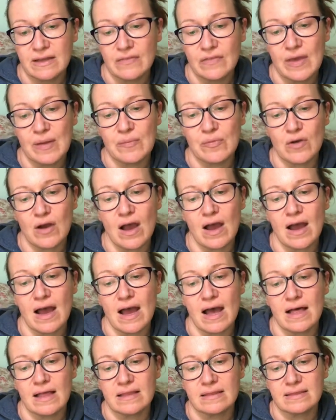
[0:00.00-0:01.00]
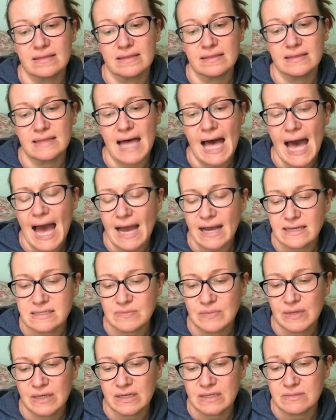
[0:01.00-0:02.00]
They brought lox
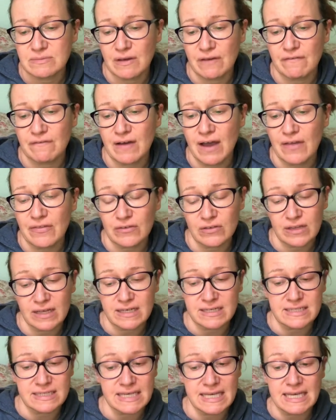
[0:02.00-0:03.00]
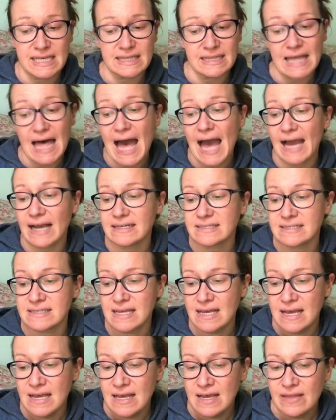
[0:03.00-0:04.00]
because my father likes to eat lox.
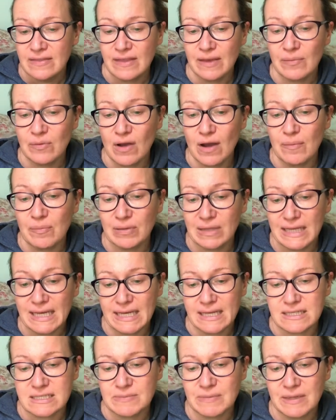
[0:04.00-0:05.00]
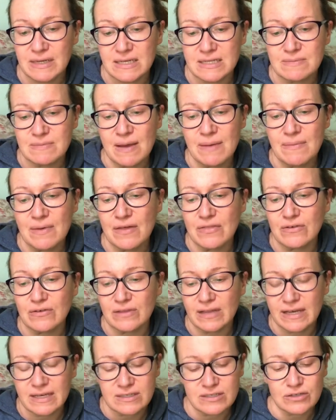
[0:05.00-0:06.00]
They brought plants because my mother
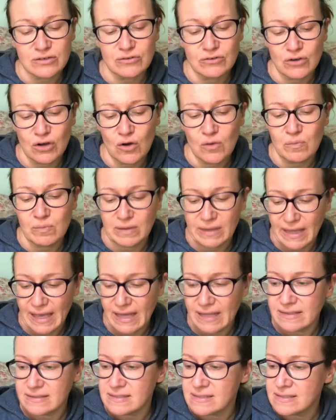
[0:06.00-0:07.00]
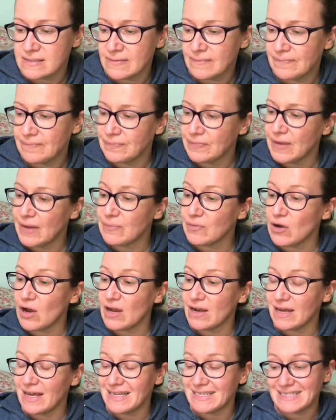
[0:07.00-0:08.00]
likes to grow plants. They
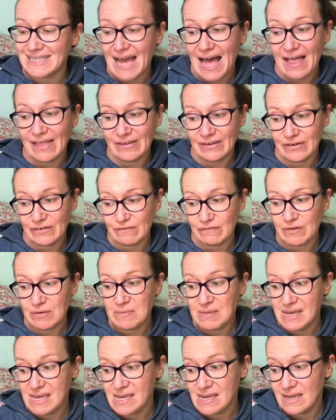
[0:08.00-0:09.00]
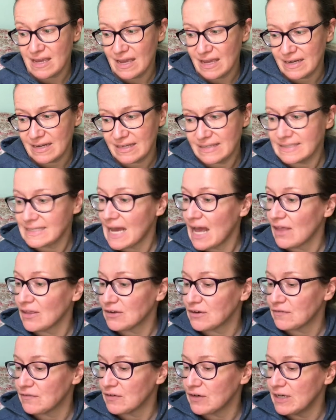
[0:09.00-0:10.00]
brought $1 for me and
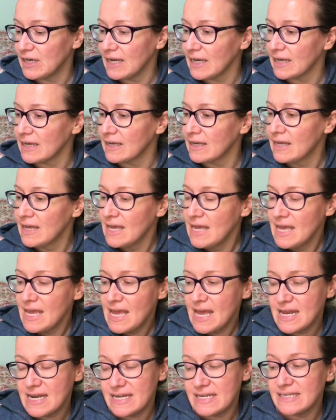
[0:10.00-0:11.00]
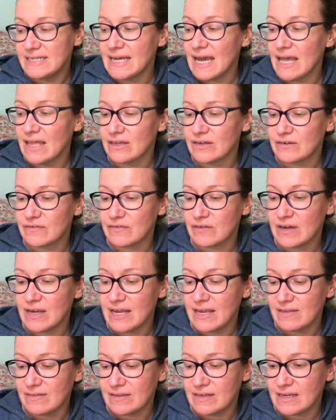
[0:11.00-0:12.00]
$1 for Nick and $1 for
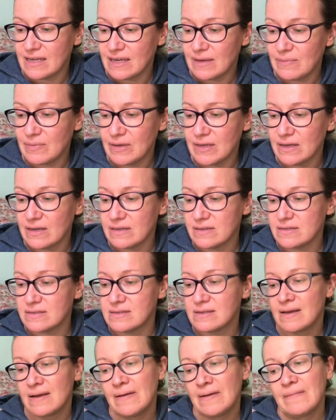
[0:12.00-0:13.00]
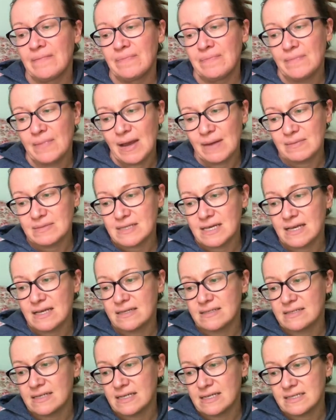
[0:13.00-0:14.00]
Anthony because Mom
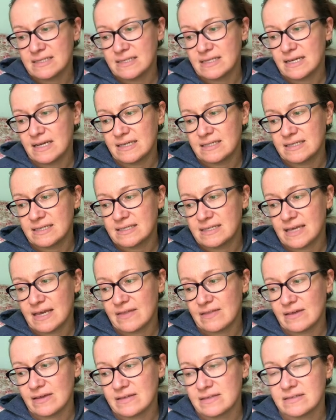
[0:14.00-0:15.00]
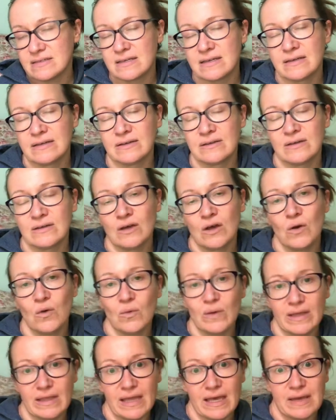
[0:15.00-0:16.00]
says it isn't nice to say this.
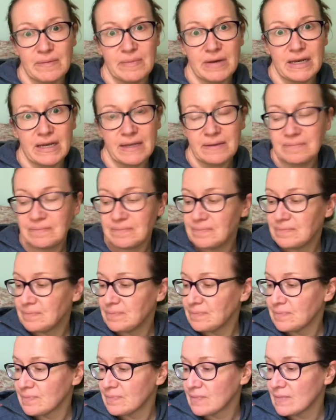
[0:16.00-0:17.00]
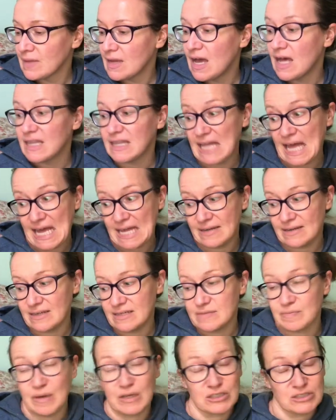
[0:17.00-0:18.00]
We like money. A lot,
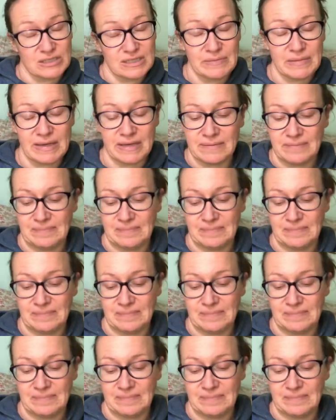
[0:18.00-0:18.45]
especially me.